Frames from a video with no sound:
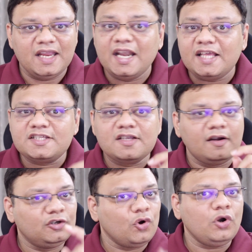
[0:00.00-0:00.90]
It is
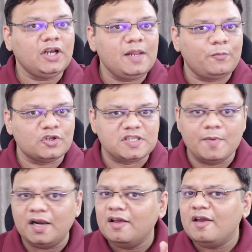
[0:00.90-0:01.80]
totally
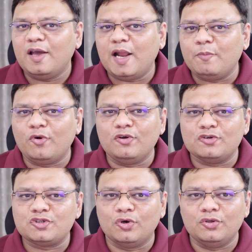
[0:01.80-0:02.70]
possible and I'm going to
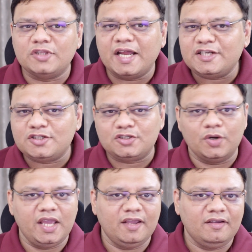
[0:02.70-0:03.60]
show you that
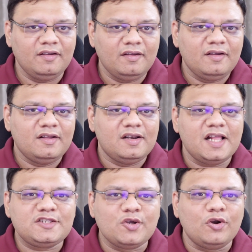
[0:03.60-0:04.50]
today.
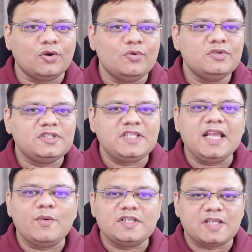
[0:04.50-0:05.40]
Let's go to
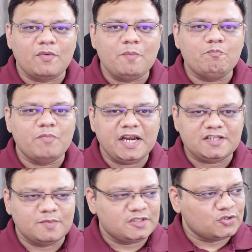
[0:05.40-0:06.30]
SQL Server
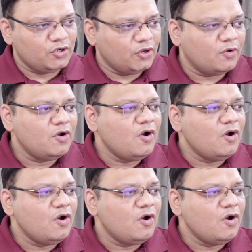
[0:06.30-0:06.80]
Management Studio.